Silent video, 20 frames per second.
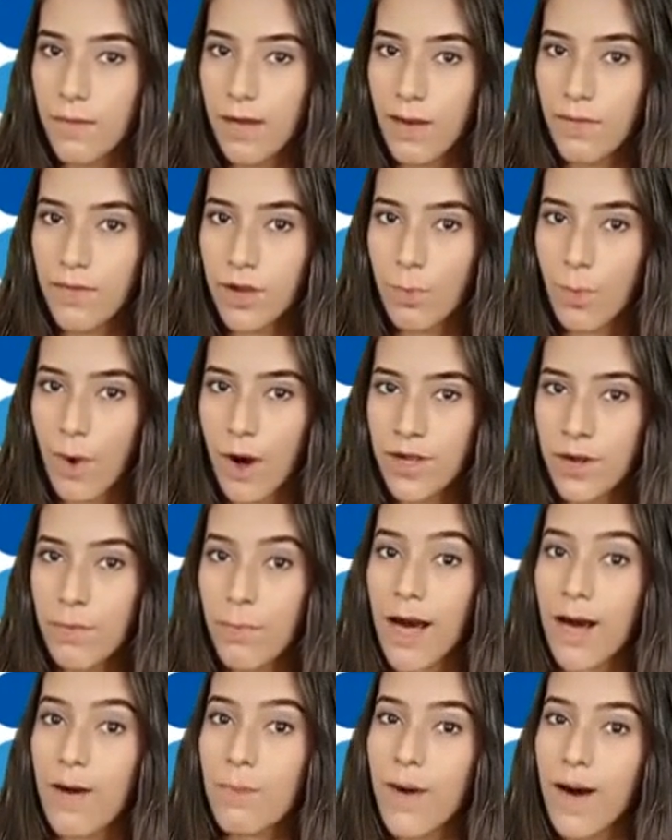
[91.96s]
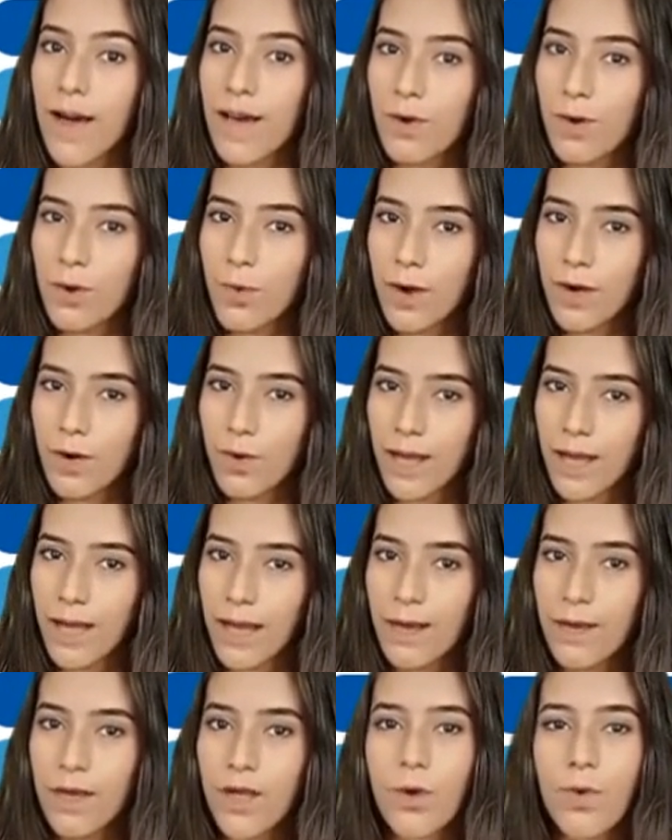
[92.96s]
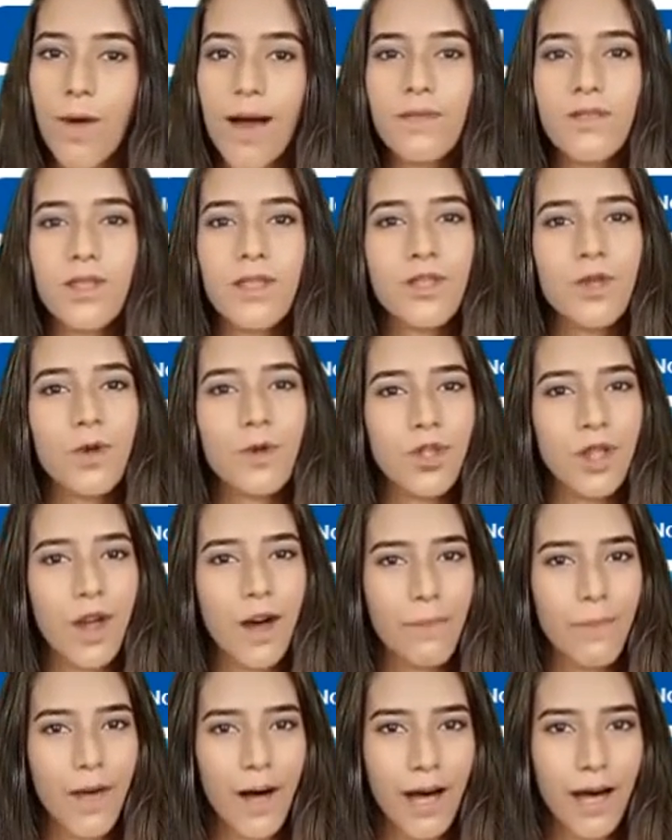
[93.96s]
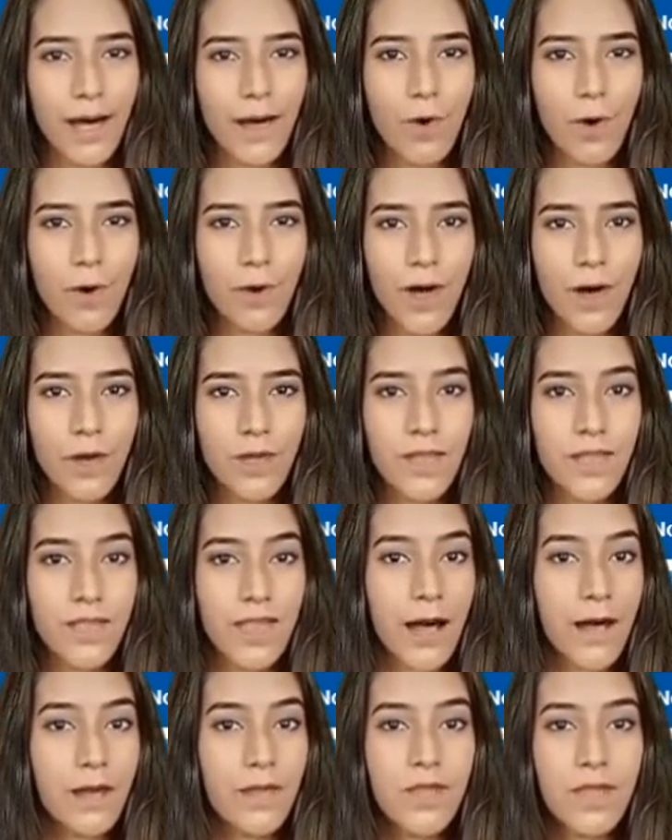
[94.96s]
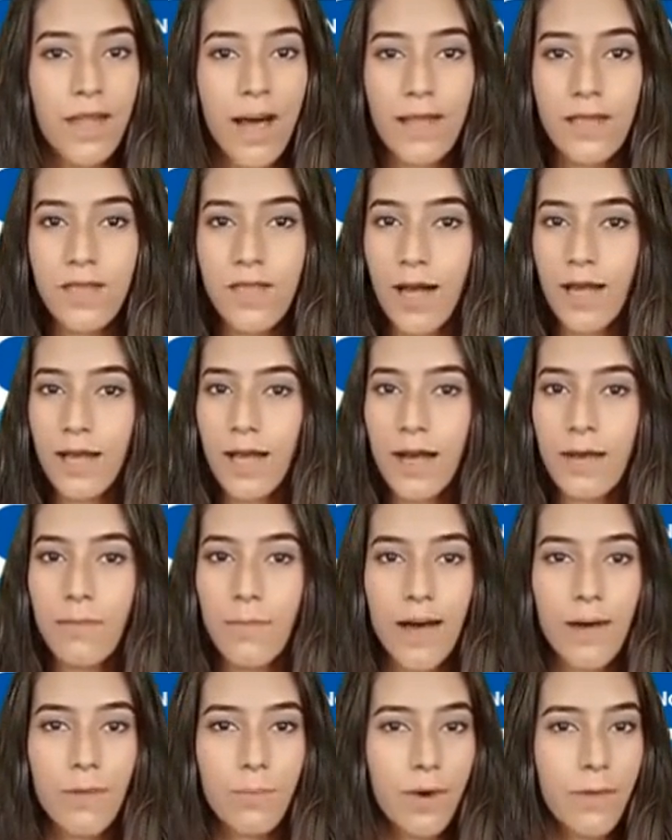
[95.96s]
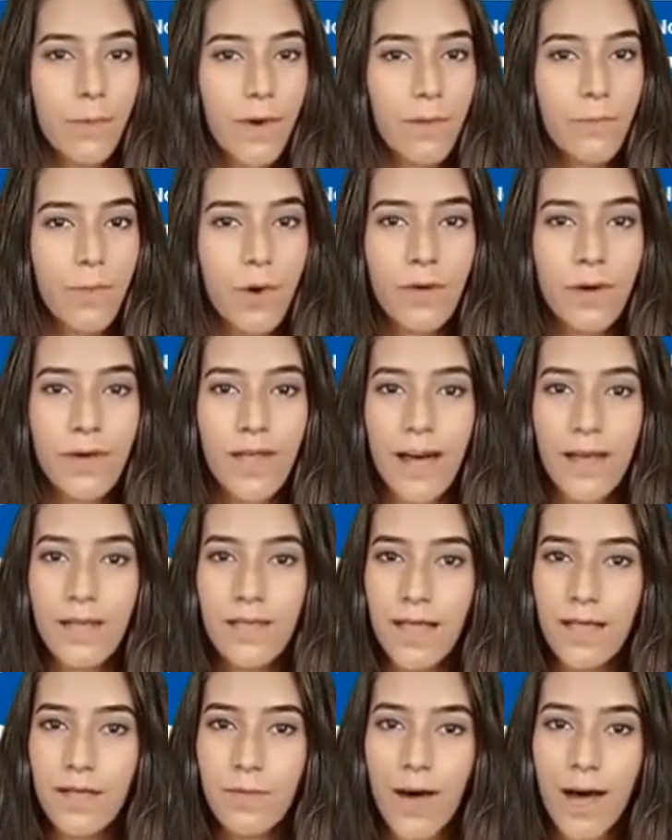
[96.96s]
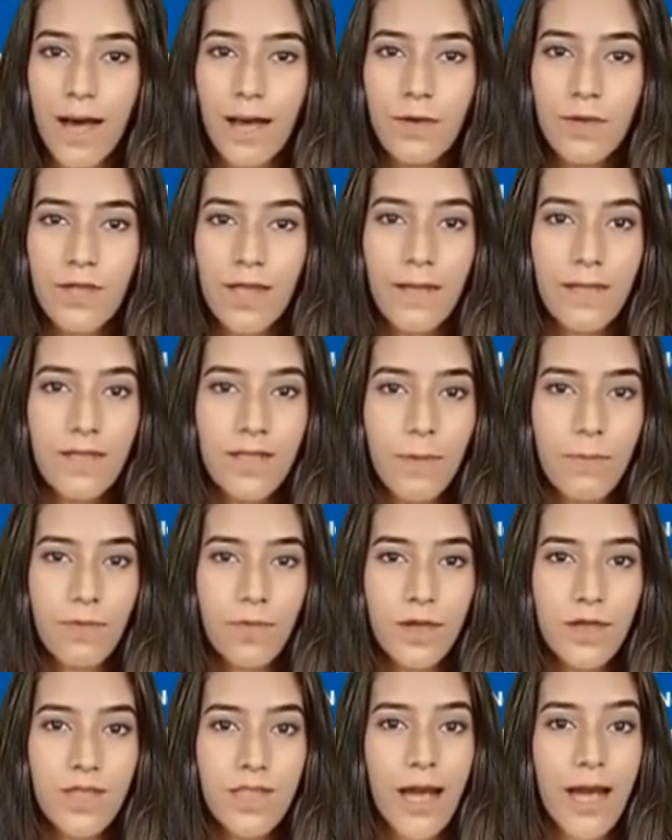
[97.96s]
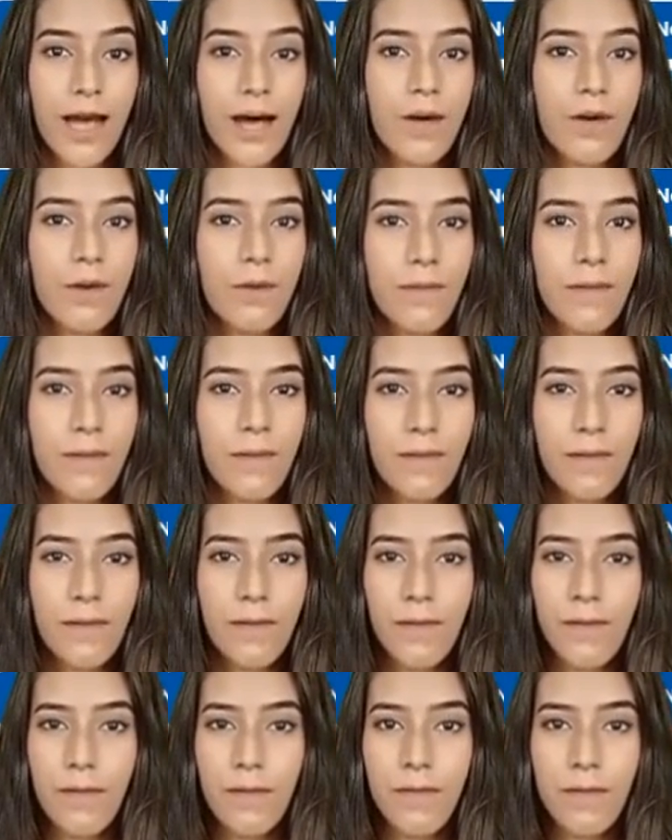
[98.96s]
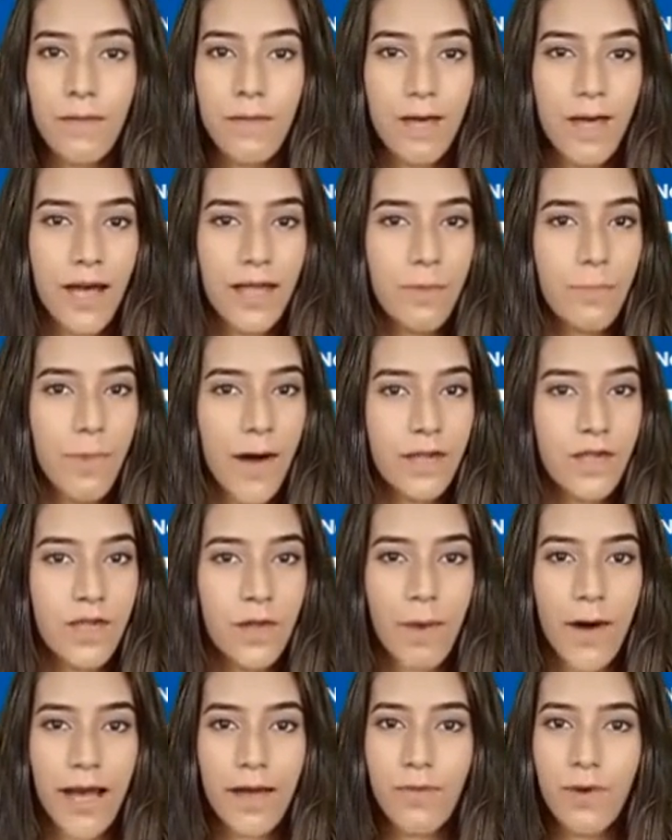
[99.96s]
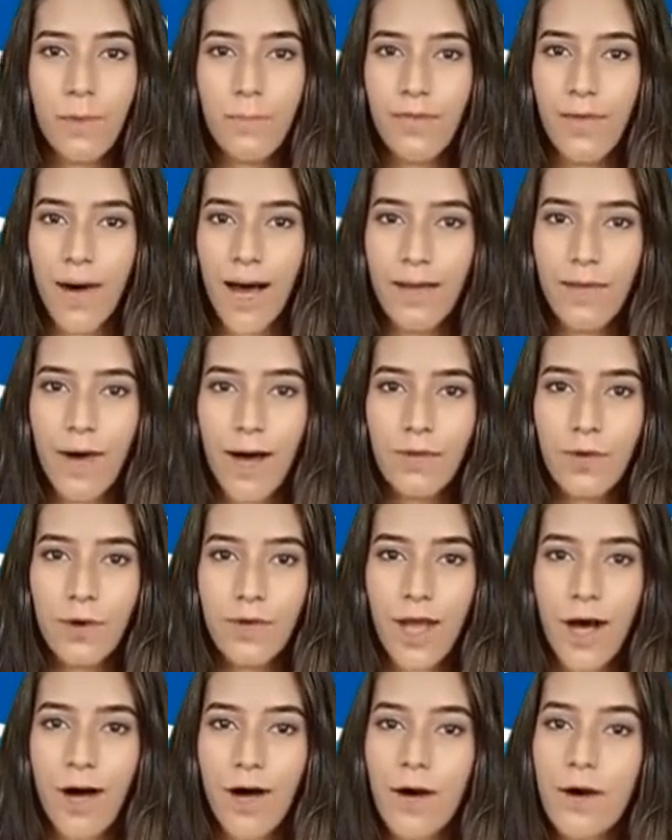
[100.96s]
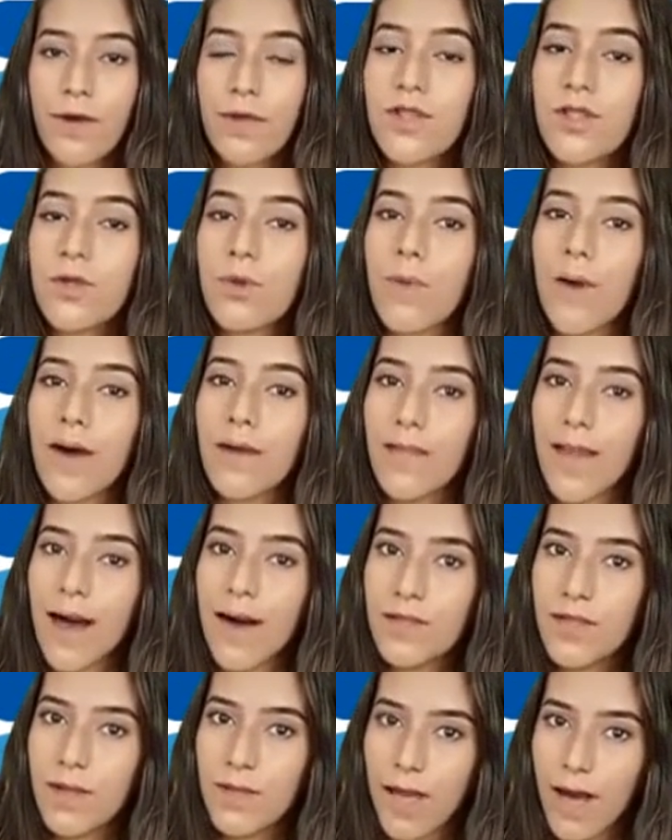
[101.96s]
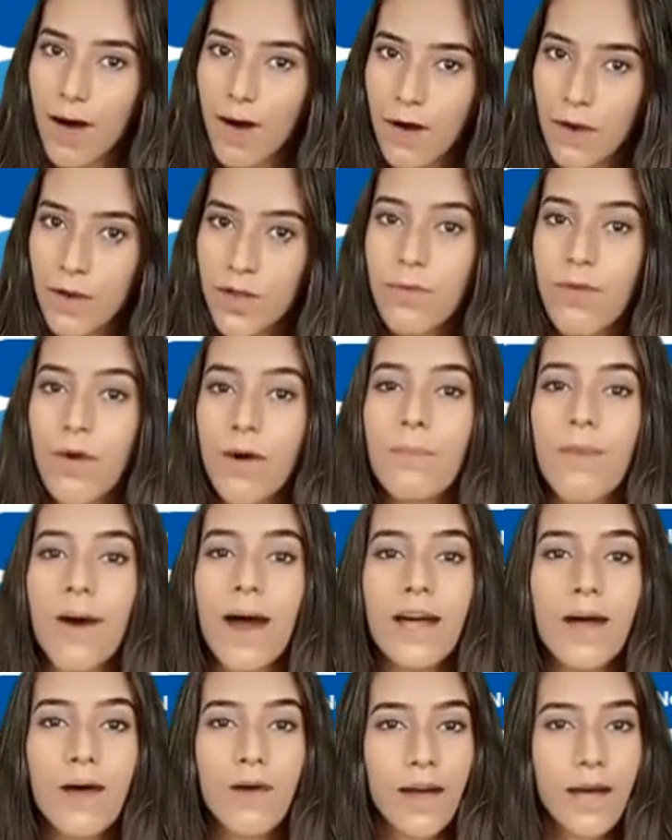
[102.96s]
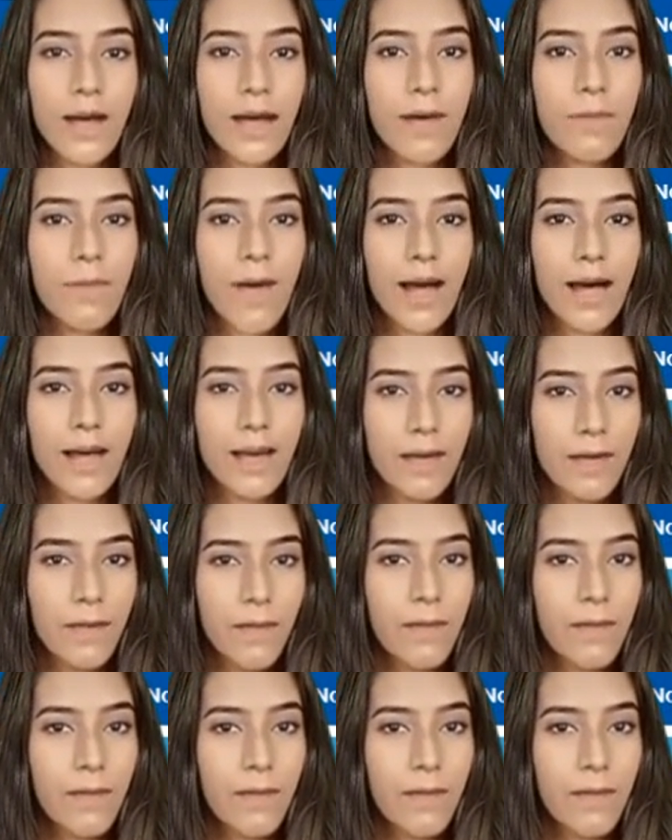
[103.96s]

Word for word: If you want to buy a miner quickly, you'll have to search online or go to sales sites like eBay where people with excess miners have some for sale. Expect to pay from $500 to $1,000 for a miner on eBay.